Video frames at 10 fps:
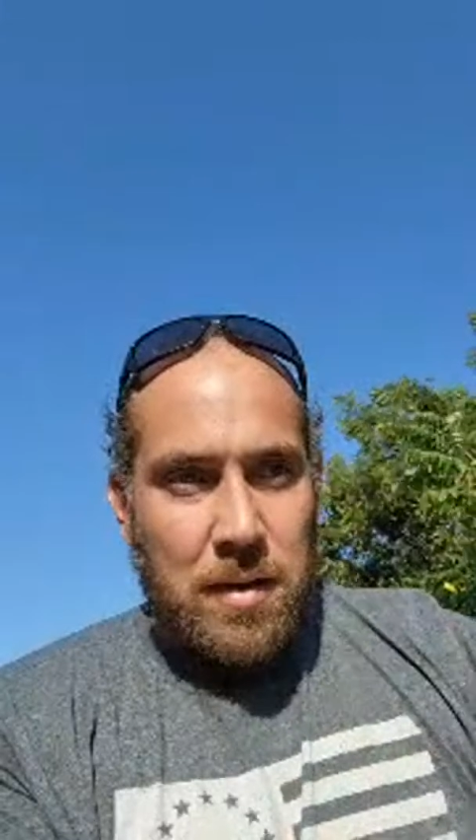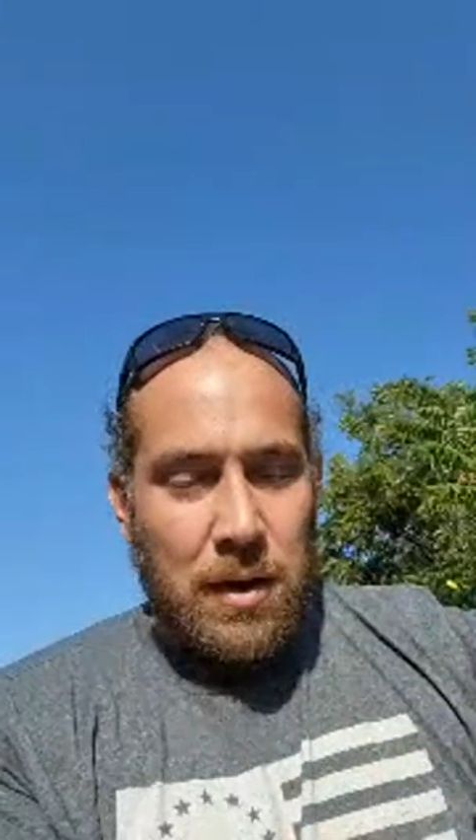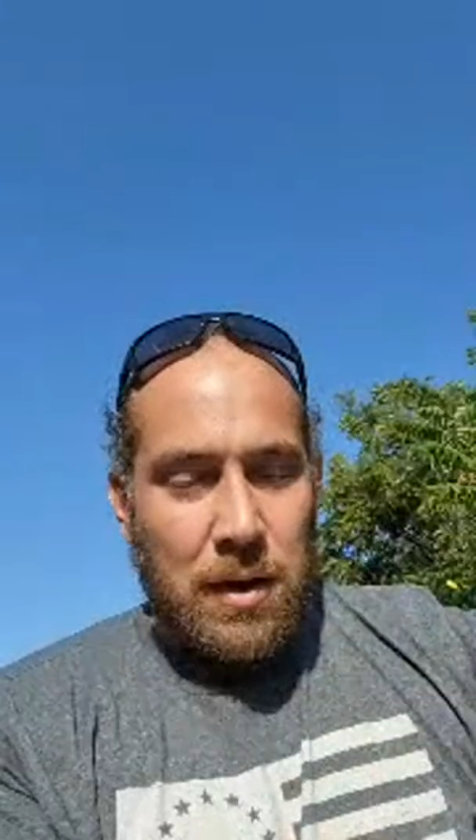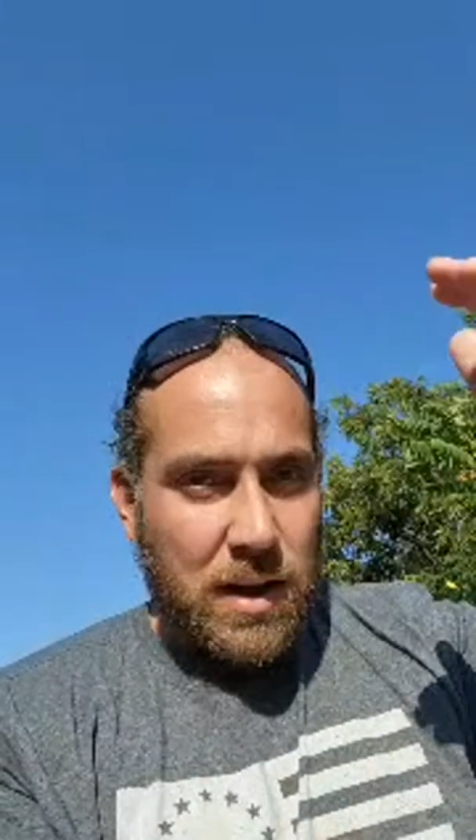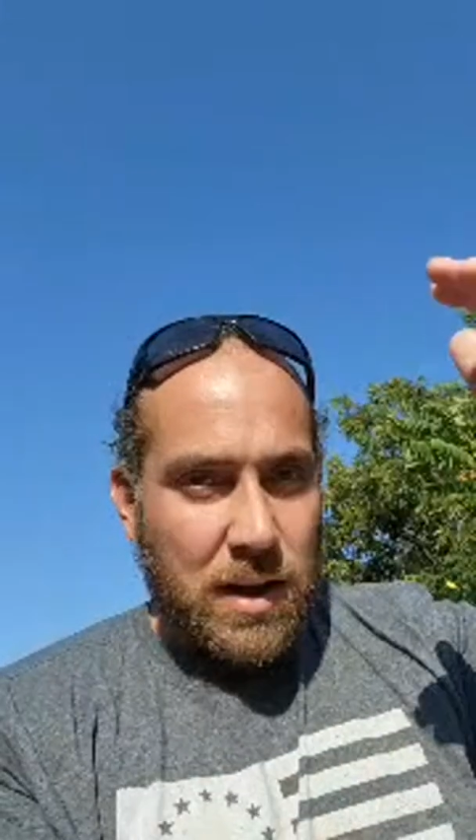
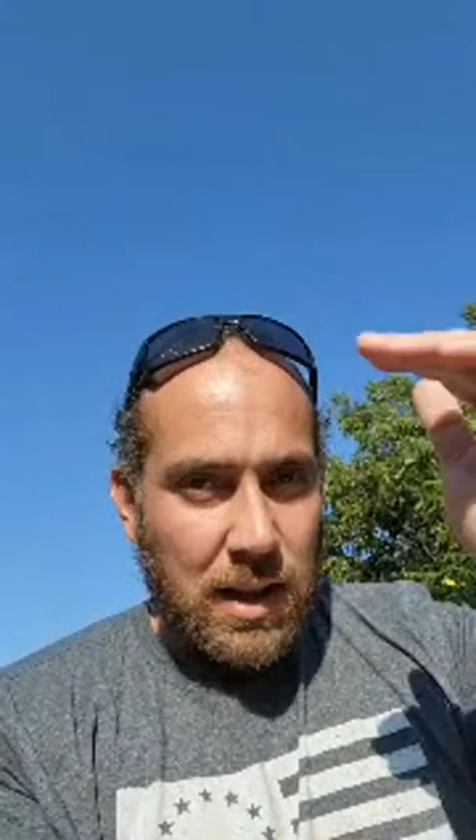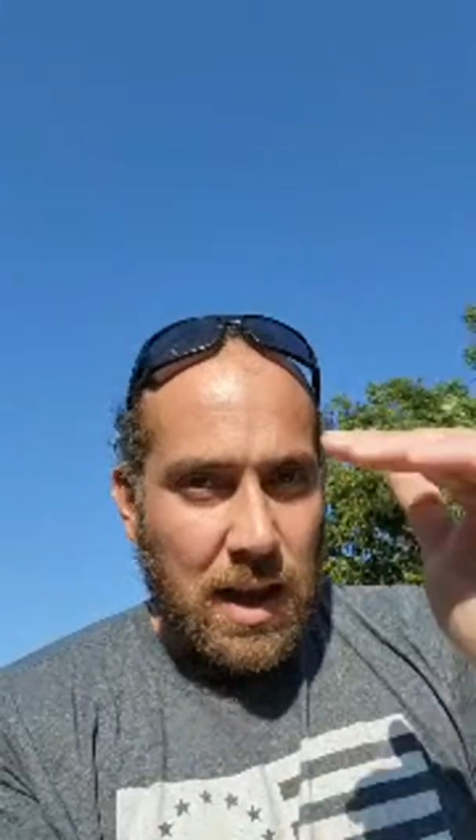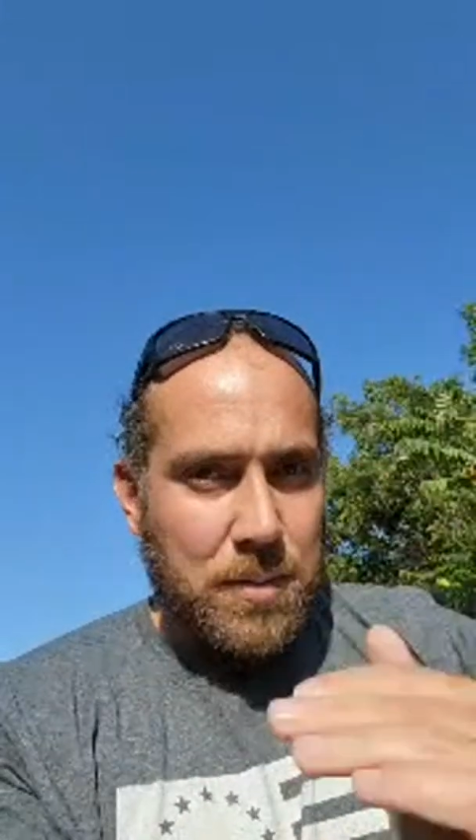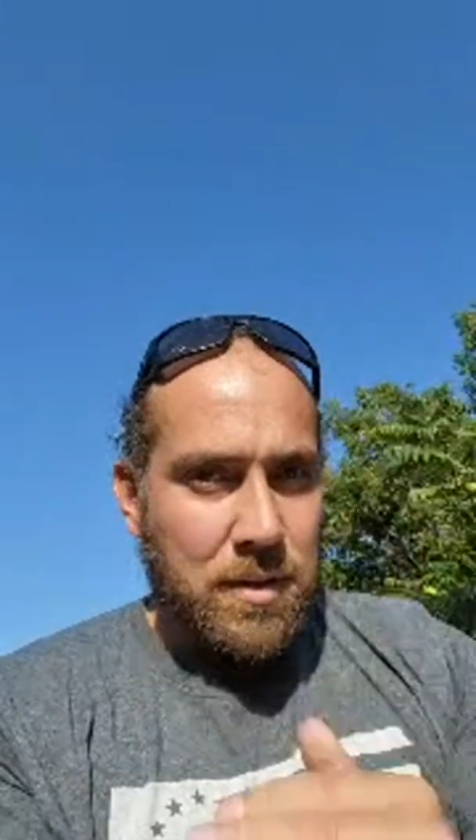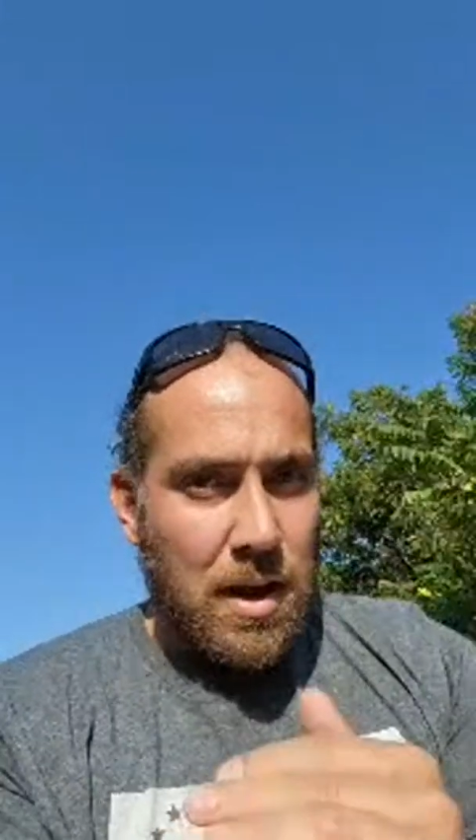If it
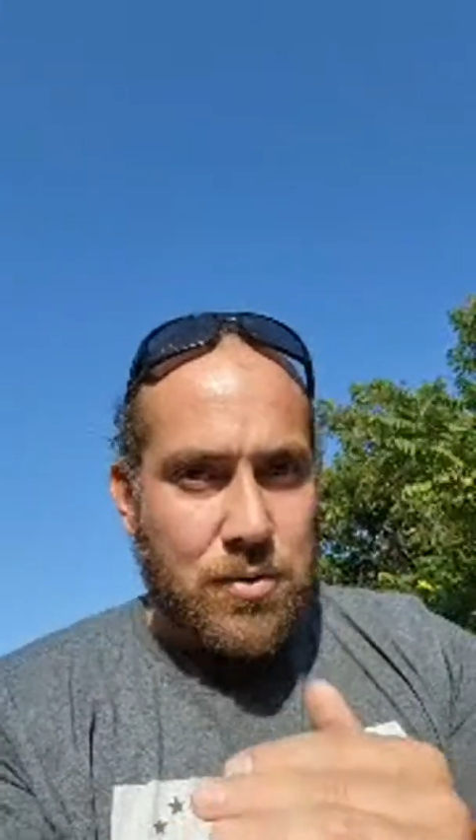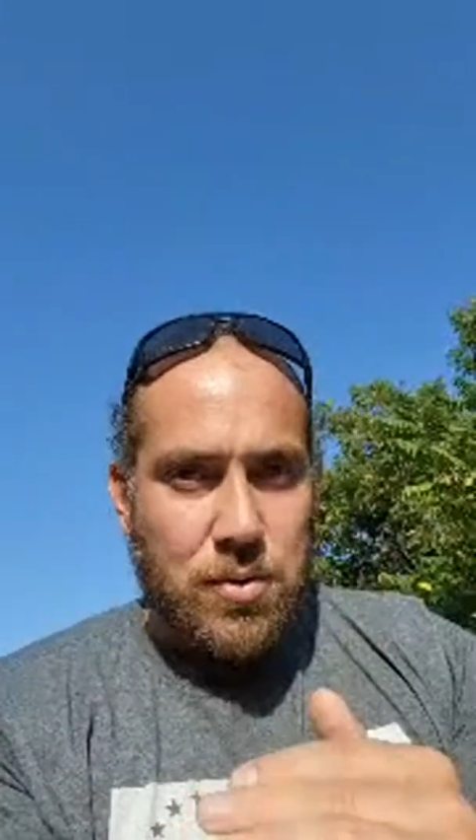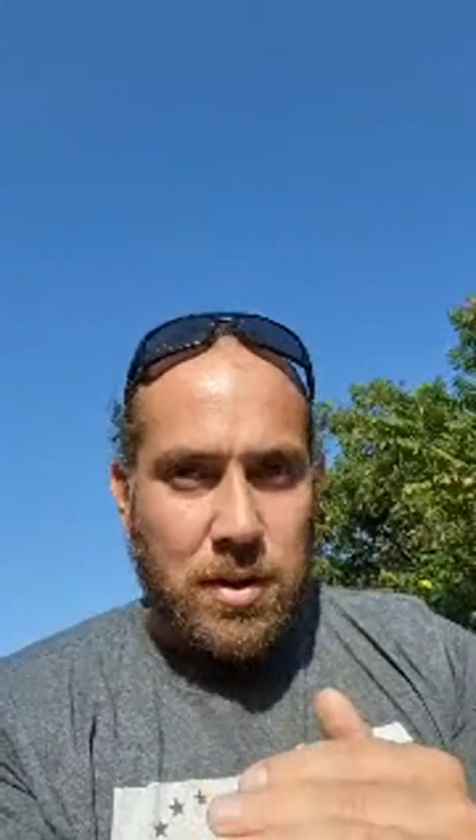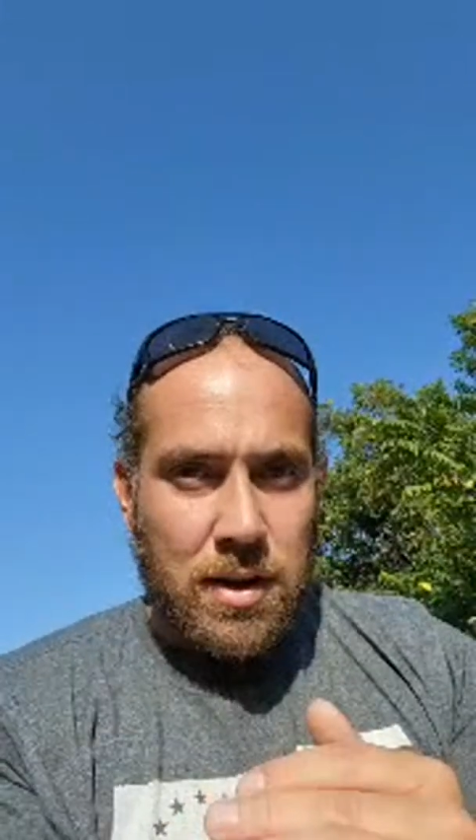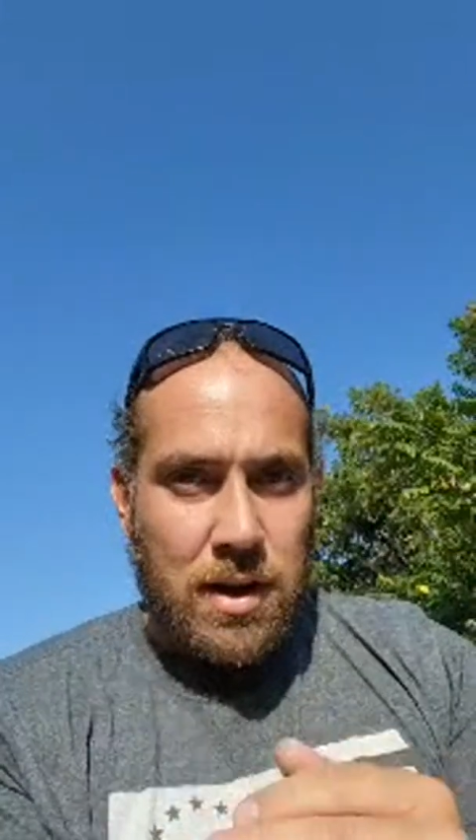collapsed
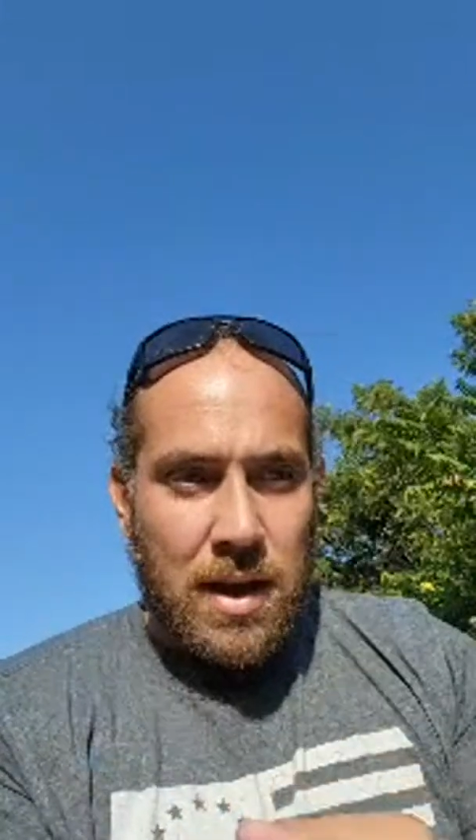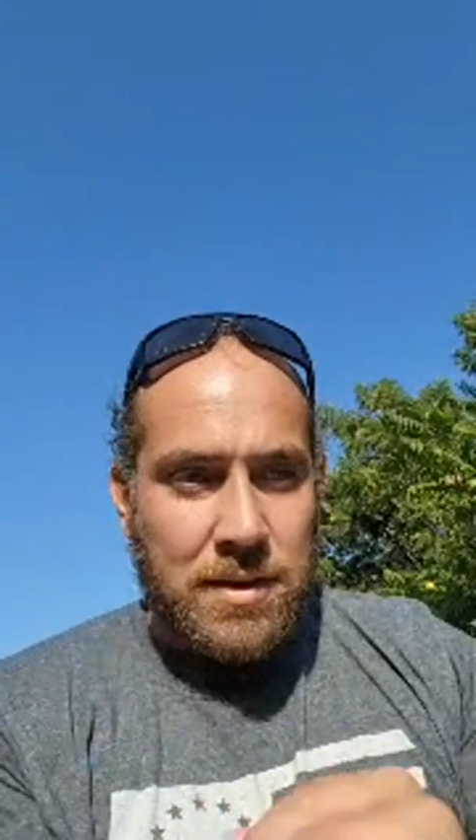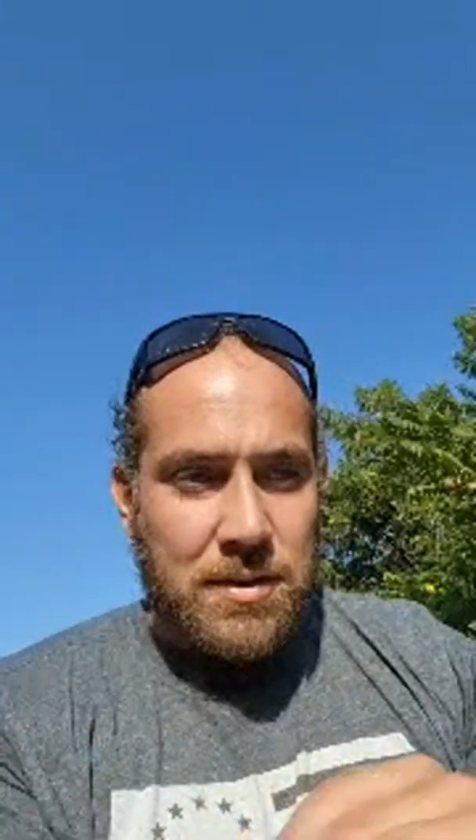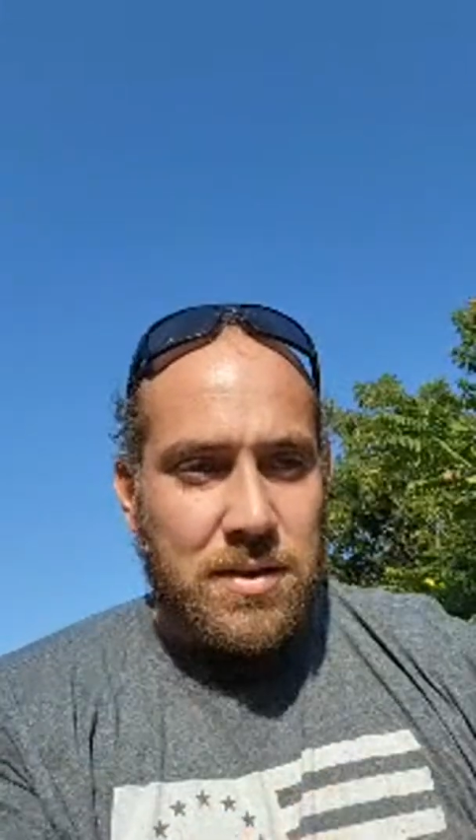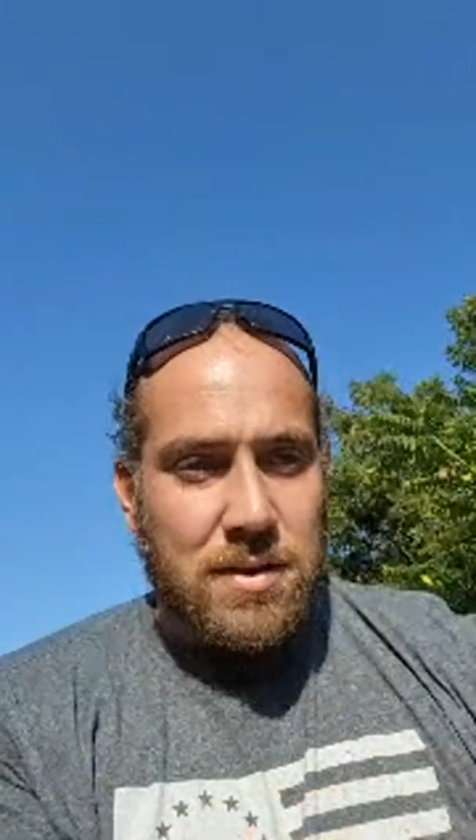naturally,
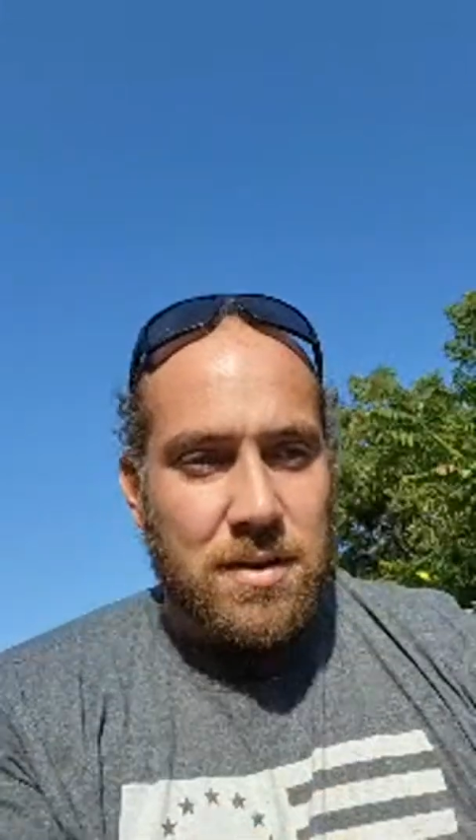guys,